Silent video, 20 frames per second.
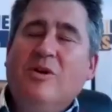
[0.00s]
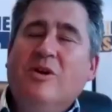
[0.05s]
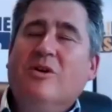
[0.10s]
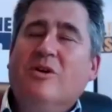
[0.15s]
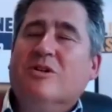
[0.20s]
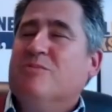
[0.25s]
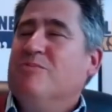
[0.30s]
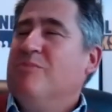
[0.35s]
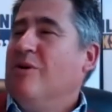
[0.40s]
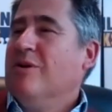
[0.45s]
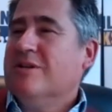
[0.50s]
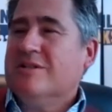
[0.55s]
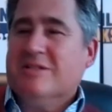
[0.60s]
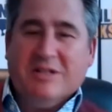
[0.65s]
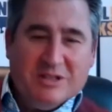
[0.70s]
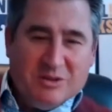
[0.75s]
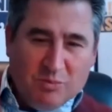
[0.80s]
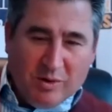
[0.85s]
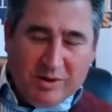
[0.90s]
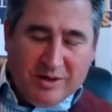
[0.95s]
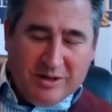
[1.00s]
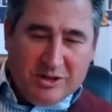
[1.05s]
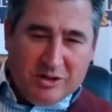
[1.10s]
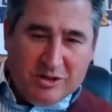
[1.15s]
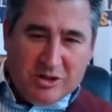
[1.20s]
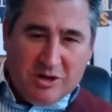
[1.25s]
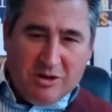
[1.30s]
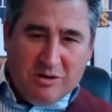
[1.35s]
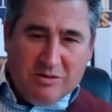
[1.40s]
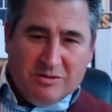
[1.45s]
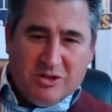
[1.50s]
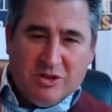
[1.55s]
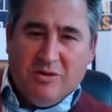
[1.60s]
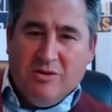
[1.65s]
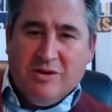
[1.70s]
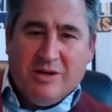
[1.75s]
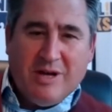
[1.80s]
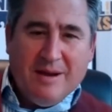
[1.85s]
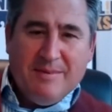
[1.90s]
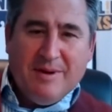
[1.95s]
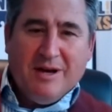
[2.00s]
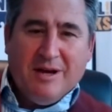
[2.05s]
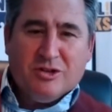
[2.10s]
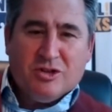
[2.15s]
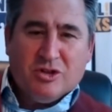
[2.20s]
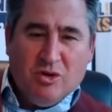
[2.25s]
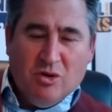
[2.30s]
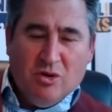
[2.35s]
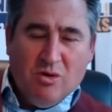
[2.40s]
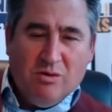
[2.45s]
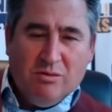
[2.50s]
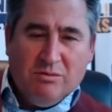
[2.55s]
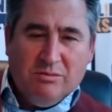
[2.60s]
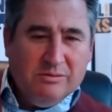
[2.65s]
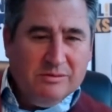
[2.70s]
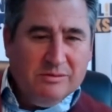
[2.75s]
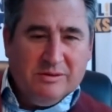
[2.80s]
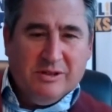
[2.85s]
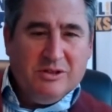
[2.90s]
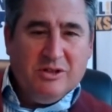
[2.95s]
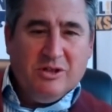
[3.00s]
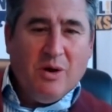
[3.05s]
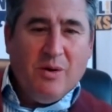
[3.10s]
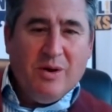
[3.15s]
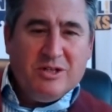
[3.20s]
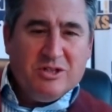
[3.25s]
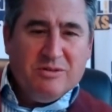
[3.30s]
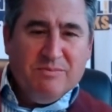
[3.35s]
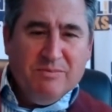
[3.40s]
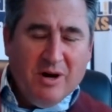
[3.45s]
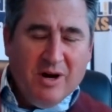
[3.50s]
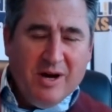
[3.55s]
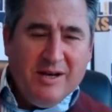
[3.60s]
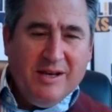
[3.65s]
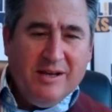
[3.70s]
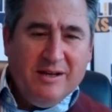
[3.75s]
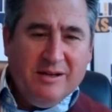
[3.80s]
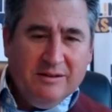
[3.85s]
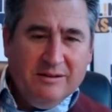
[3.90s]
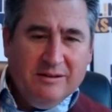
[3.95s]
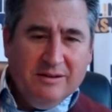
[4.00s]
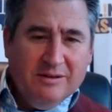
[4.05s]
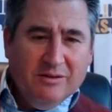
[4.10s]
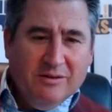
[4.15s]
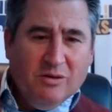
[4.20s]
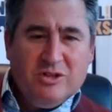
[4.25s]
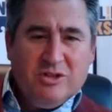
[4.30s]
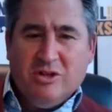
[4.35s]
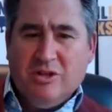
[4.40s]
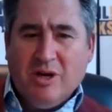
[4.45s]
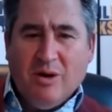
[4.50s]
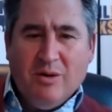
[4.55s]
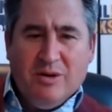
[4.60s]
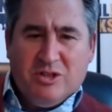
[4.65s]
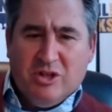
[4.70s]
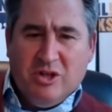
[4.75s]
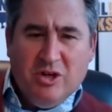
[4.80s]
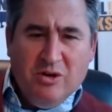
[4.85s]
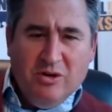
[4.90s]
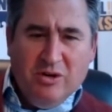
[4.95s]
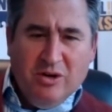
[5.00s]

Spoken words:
you got to politics, what did you do? So you came out of school. Did you go into mining, or did you go into uni?